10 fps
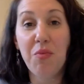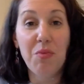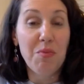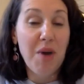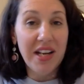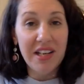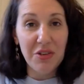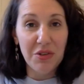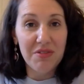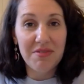might
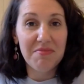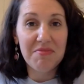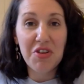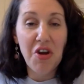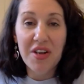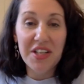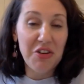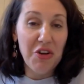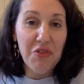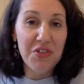not know. I didn't
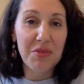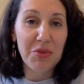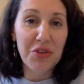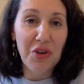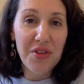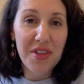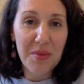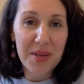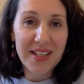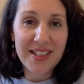know if she would know that
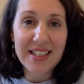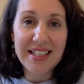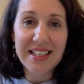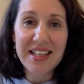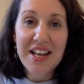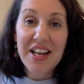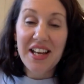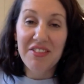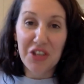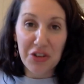we existed,
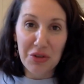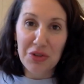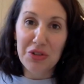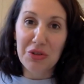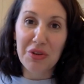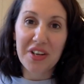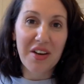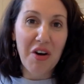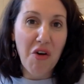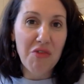if she knew the story
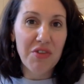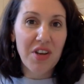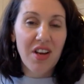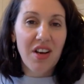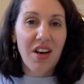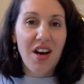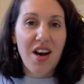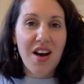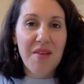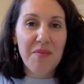of
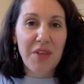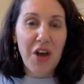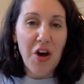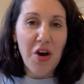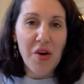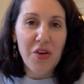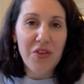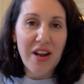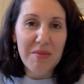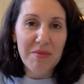her
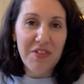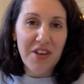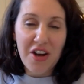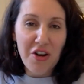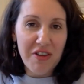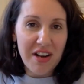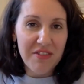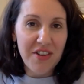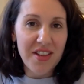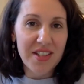
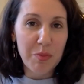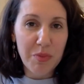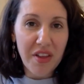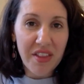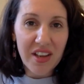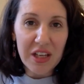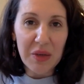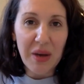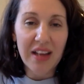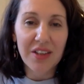grandfather's brother who
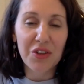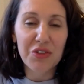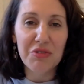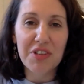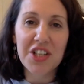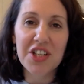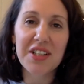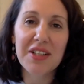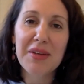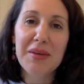had gone to
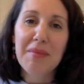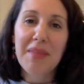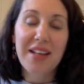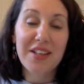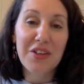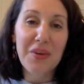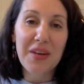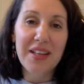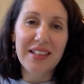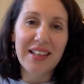Russia. I didn't know
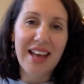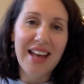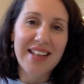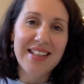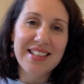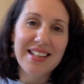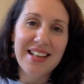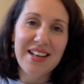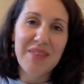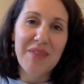anything, and
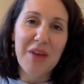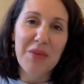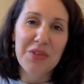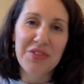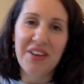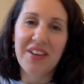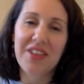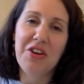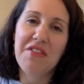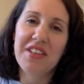I was very
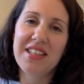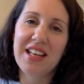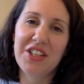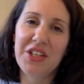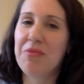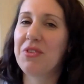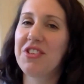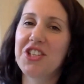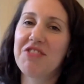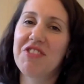nervous that she would
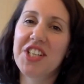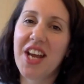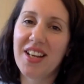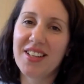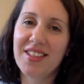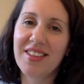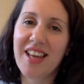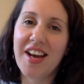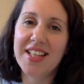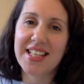just reject the
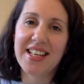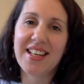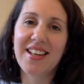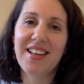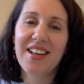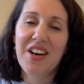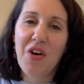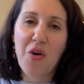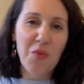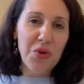idea
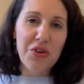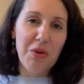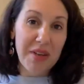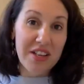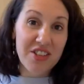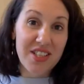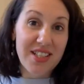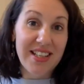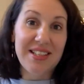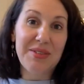or would not be
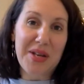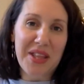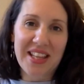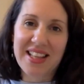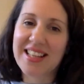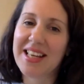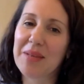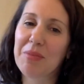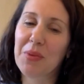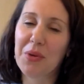interested or anything like that.
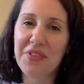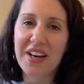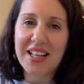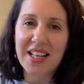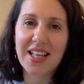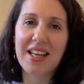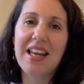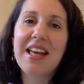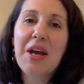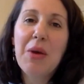But we were very lucky,
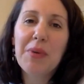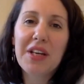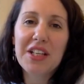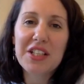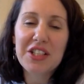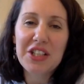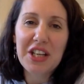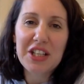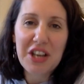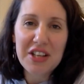because
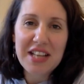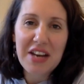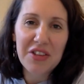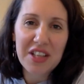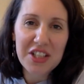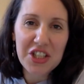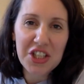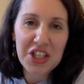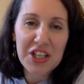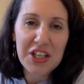it turns out that
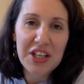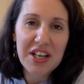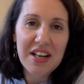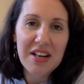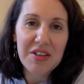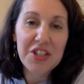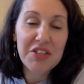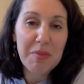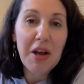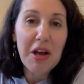she
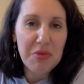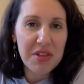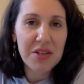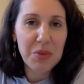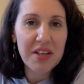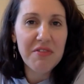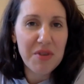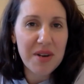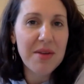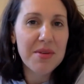replied within
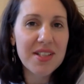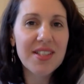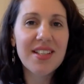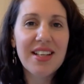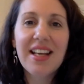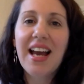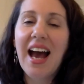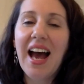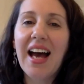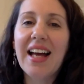24 hours,
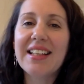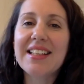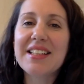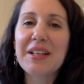and